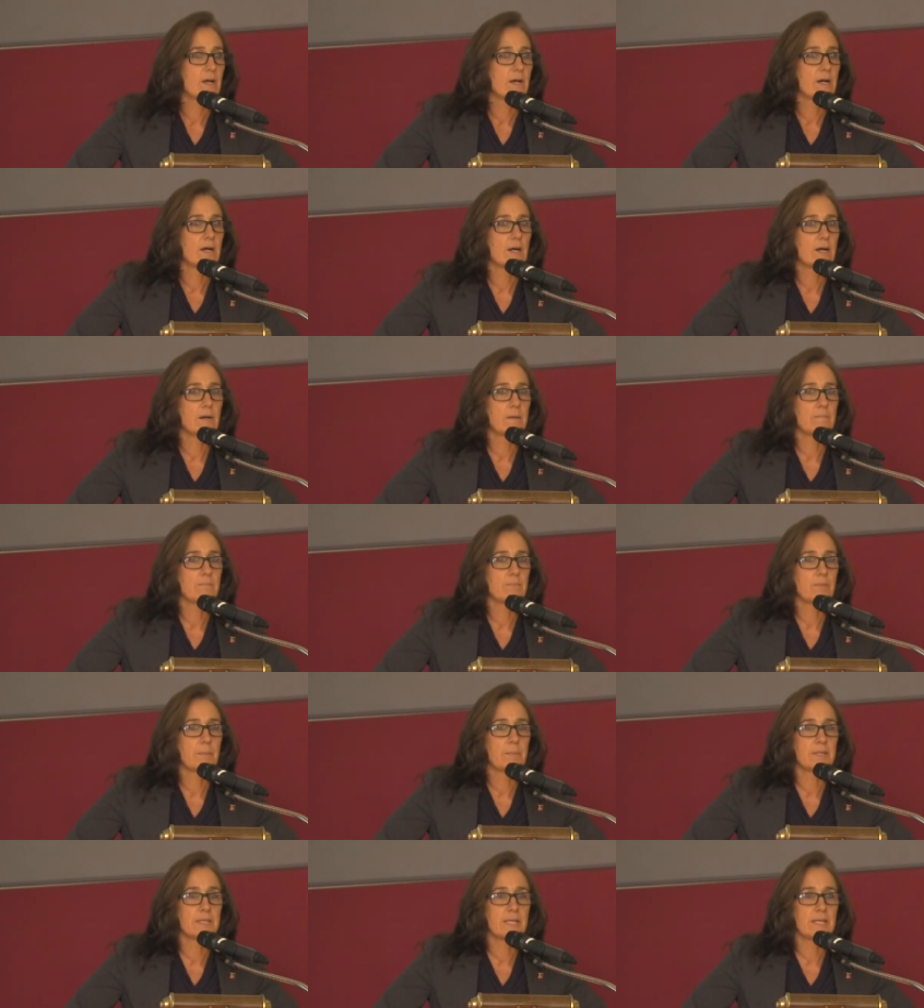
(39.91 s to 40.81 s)

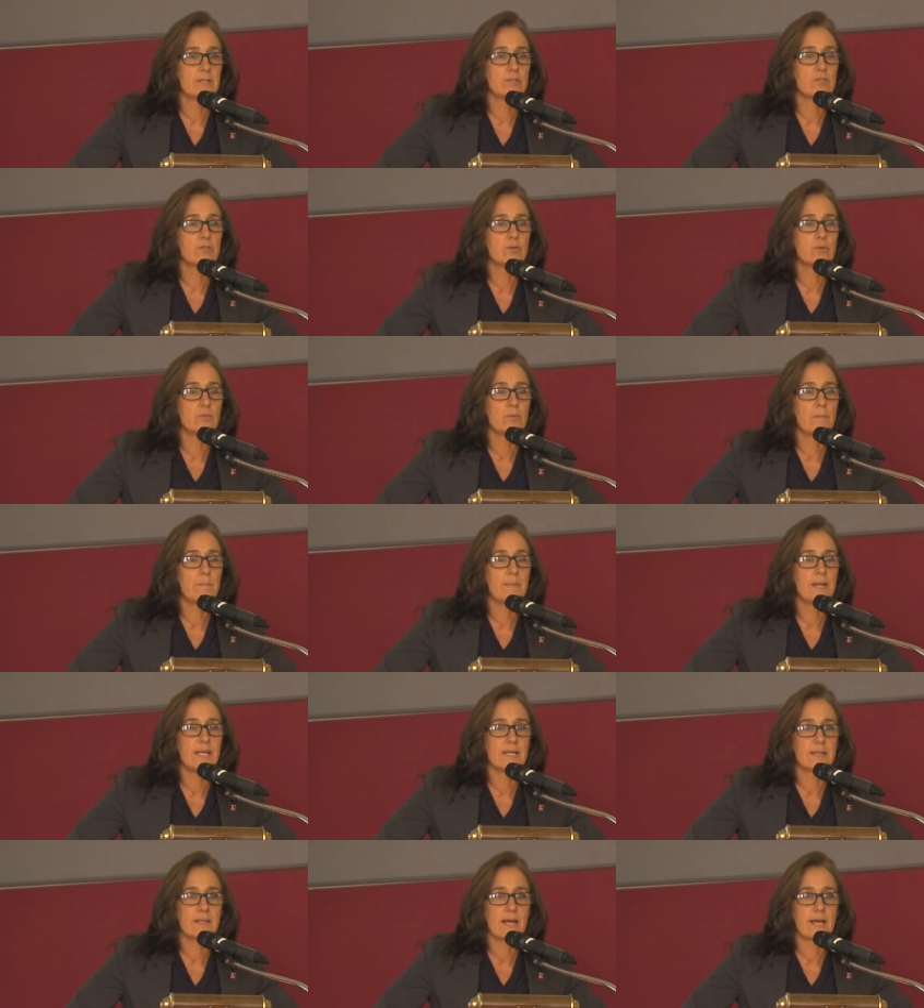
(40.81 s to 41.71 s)
um, but they do
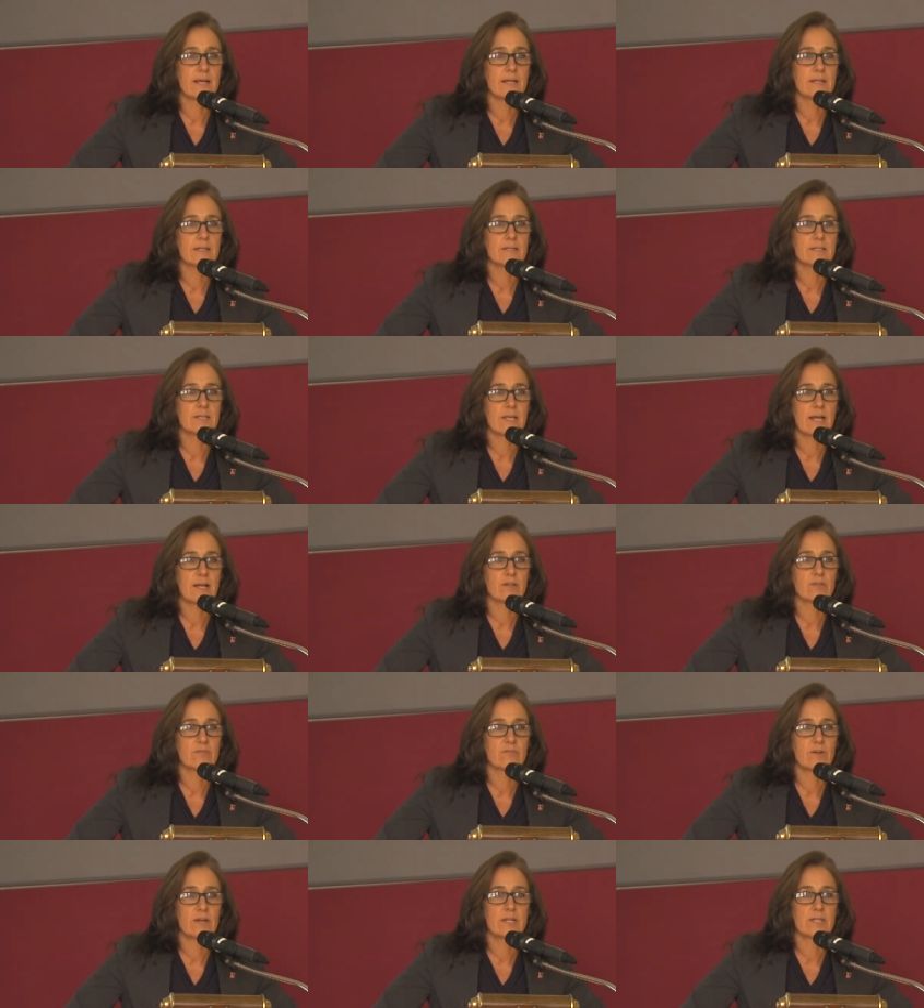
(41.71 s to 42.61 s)
make that
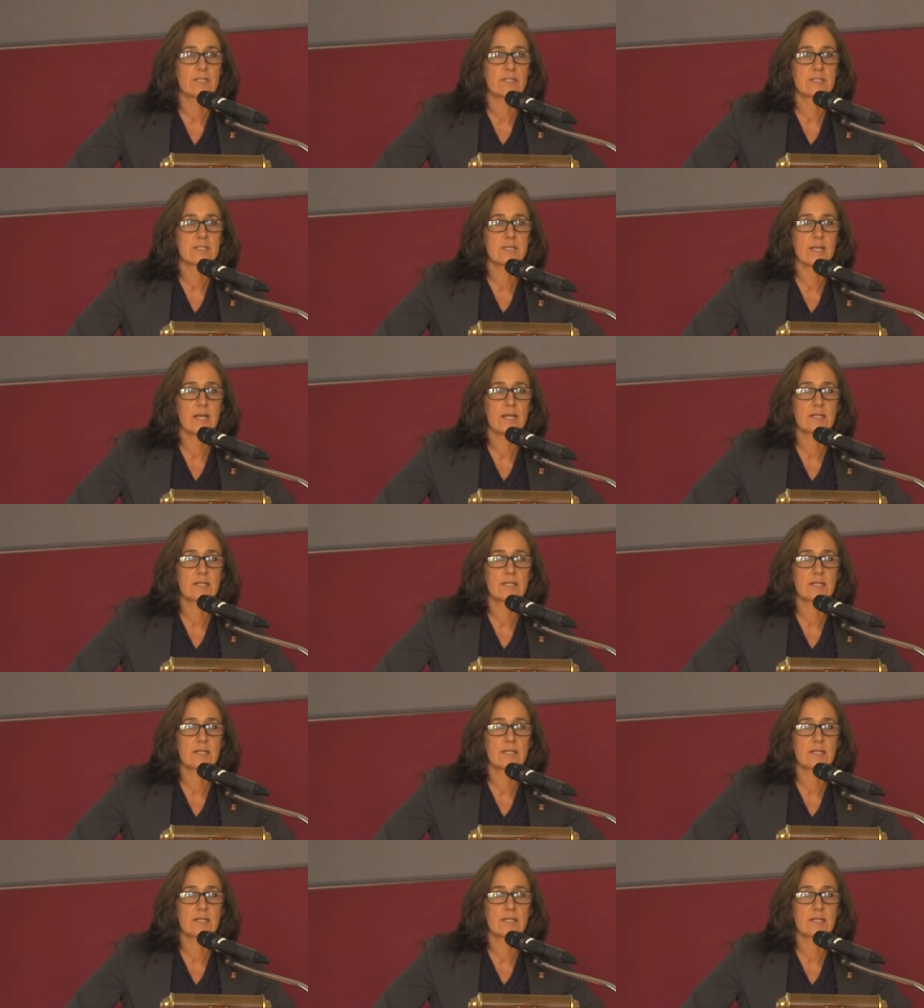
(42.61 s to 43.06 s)
sacrifice,